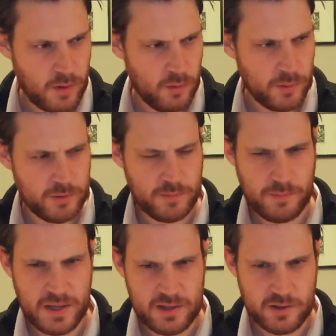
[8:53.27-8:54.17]
almost
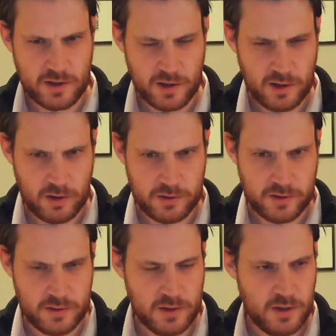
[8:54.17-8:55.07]
pina
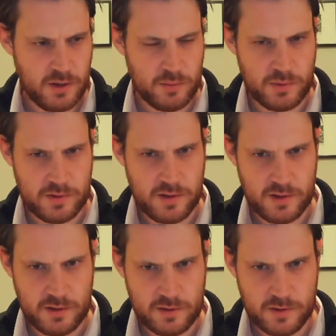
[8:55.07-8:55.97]
colada with
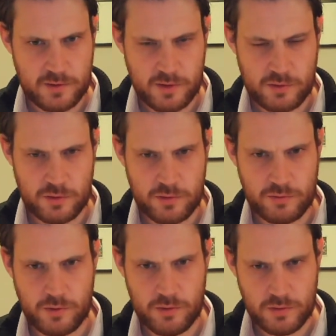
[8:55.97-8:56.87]
the citrus
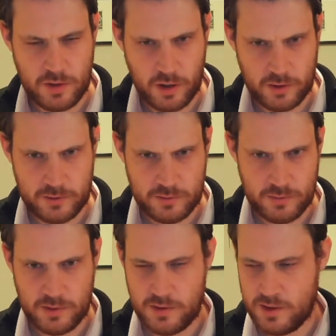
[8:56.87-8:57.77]
fruit cut
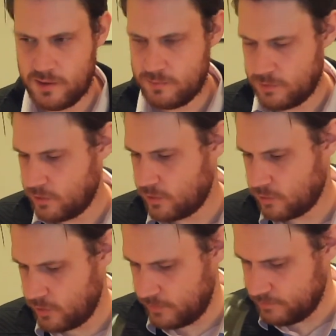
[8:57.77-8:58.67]
with the
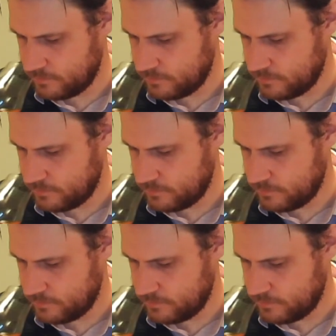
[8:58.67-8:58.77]
cream.